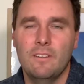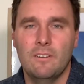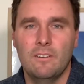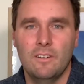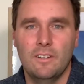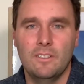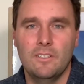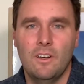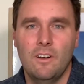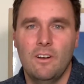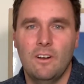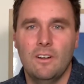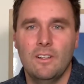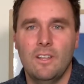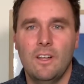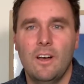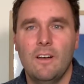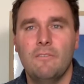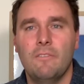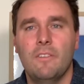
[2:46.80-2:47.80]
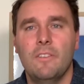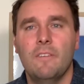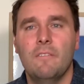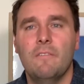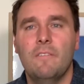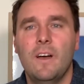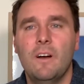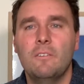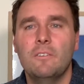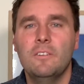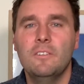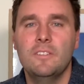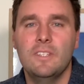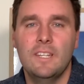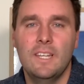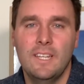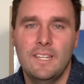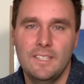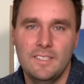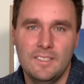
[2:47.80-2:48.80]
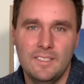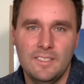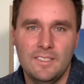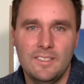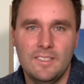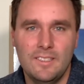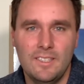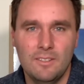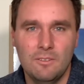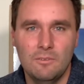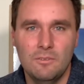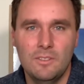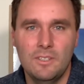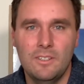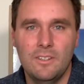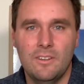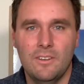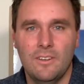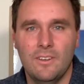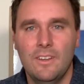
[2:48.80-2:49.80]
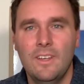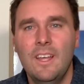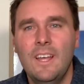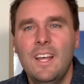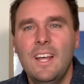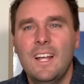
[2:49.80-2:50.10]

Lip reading: her entire life and the values that he has instilled in her